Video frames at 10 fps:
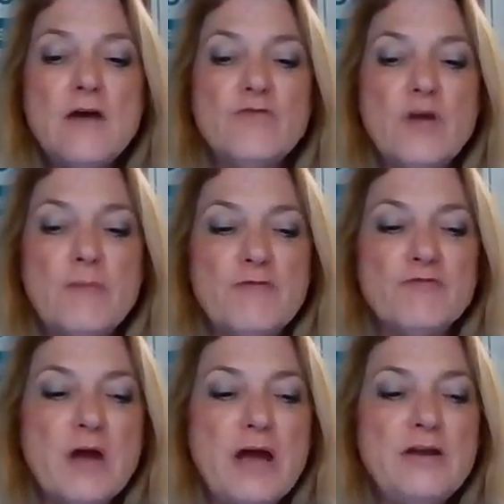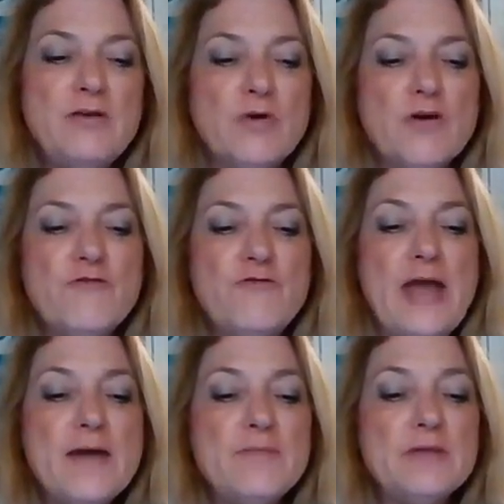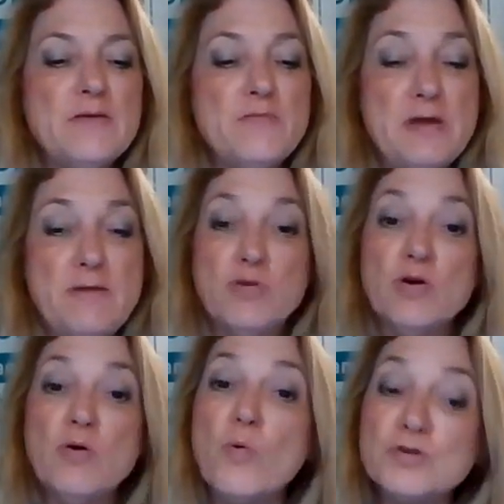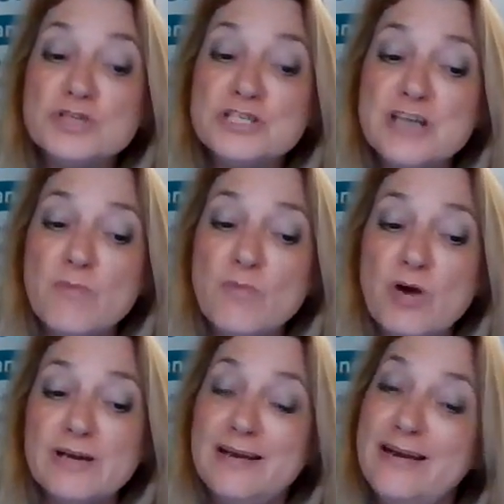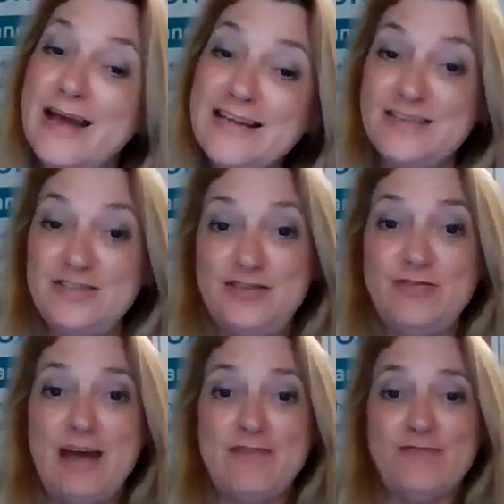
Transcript: from a friend or a family member or someone connected to that